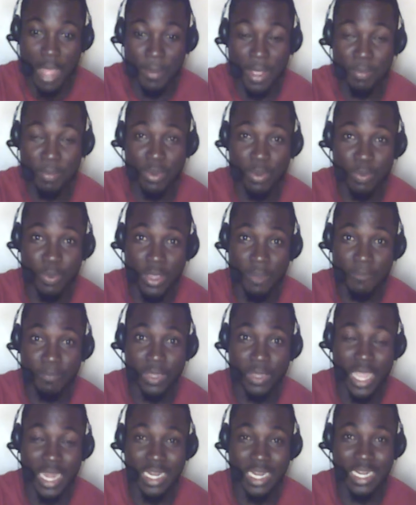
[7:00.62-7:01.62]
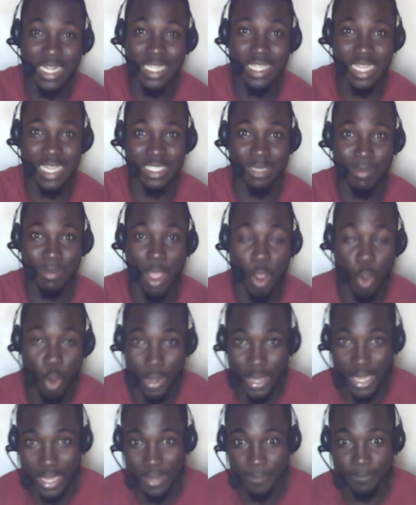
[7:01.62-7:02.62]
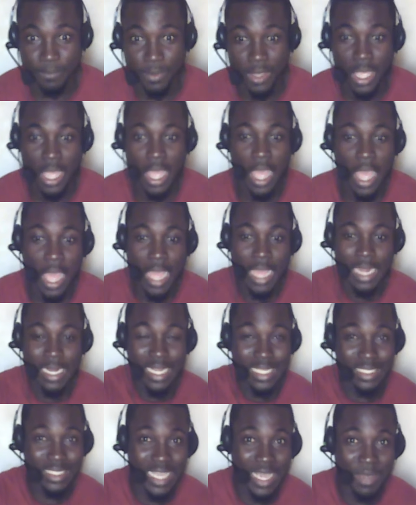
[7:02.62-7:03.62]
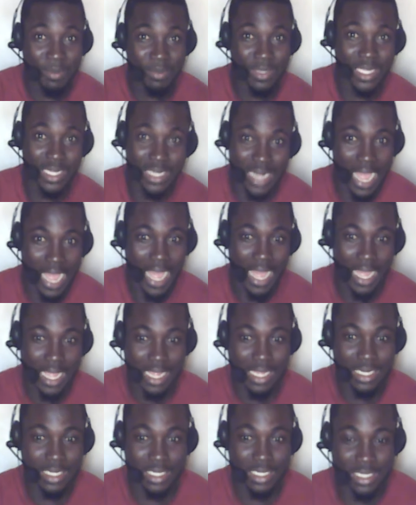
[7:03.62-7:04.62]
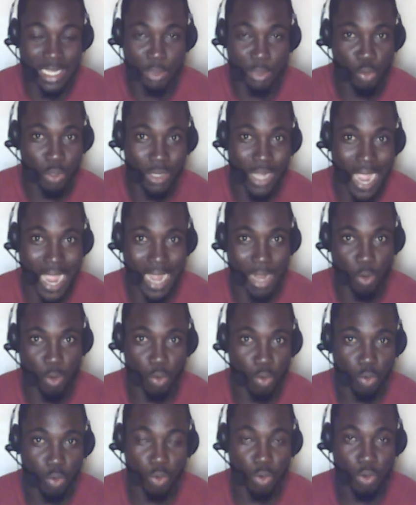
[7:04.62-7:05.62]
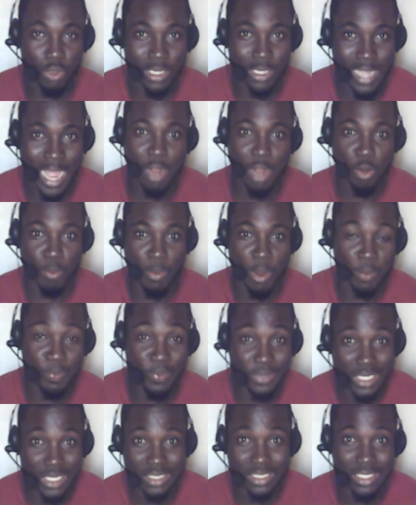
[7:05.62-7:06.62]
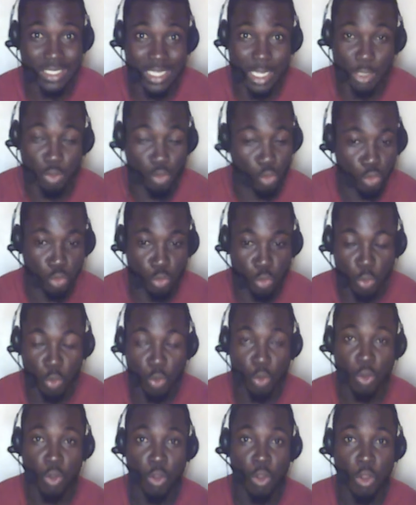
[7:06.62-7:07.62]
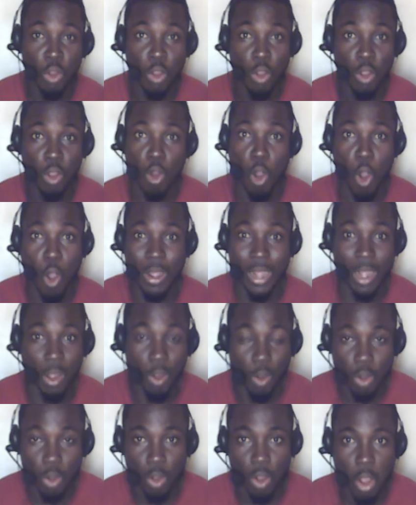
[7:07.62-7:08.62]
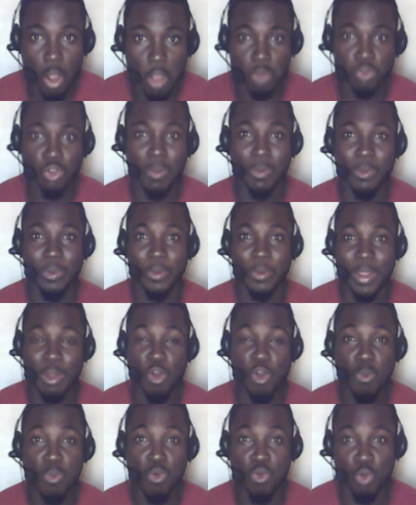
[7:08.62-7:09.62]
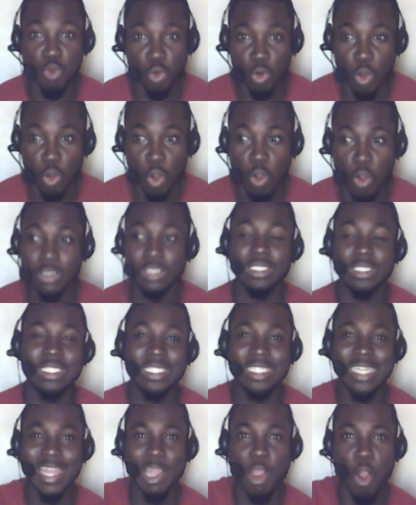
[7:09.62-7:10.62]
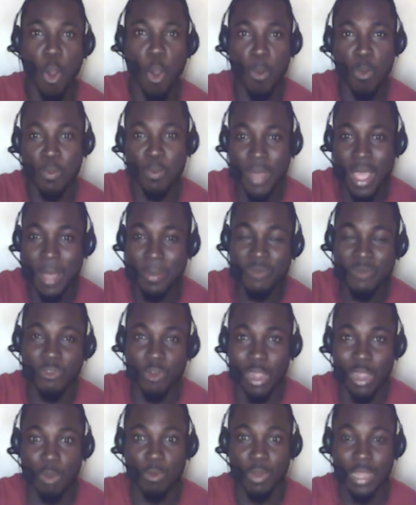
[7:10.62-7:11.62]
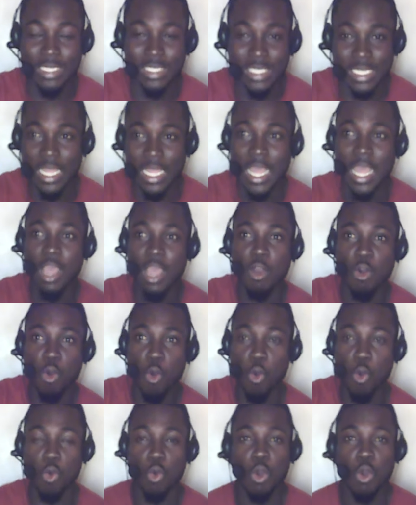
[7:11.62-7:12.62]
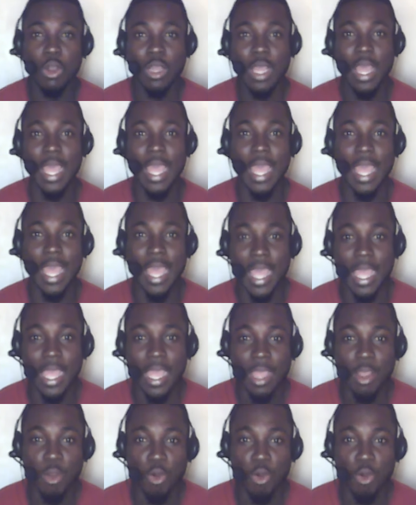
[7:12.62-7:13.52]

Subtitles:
MMPP candidate as a man working. The same thing now, ghetto guy no. Guy no boy presenting ghetto no. All count. Also, I'm not no moon no. On share or moon baby for a coin say, open the